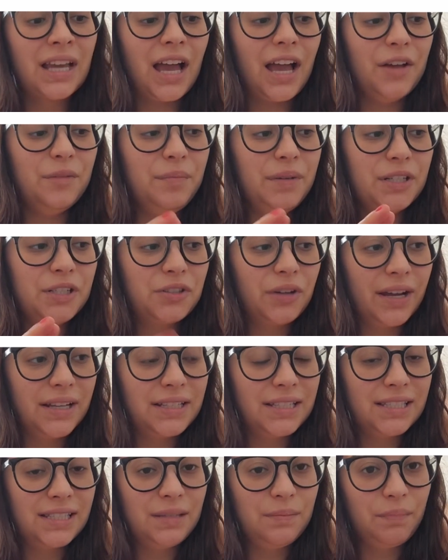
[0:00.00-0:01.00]
I've been
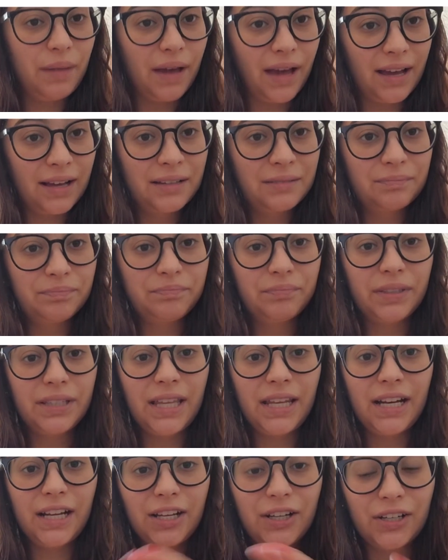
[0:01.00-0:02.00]
trying to sleep back, but
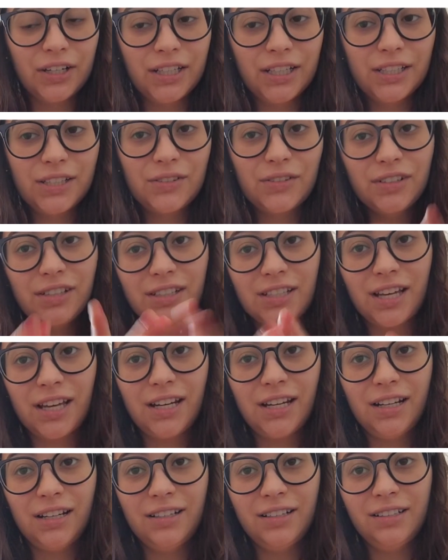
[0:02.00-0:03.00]
then I couldn't, so I just
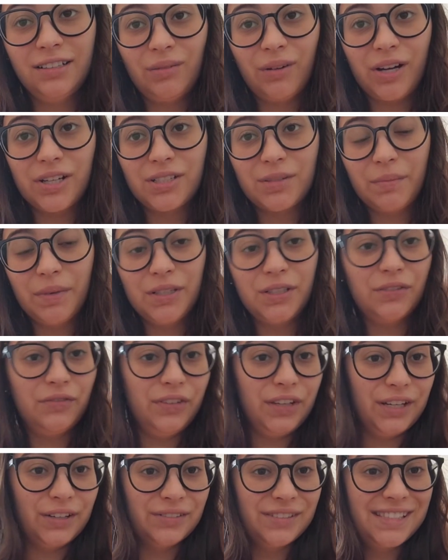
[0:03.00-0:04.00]
kind of watched a bunch of
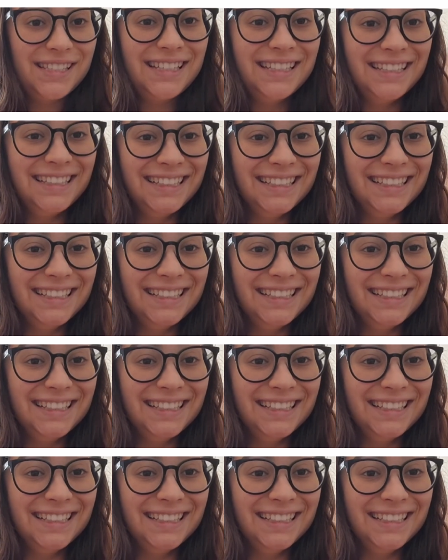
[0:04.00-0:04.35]
videos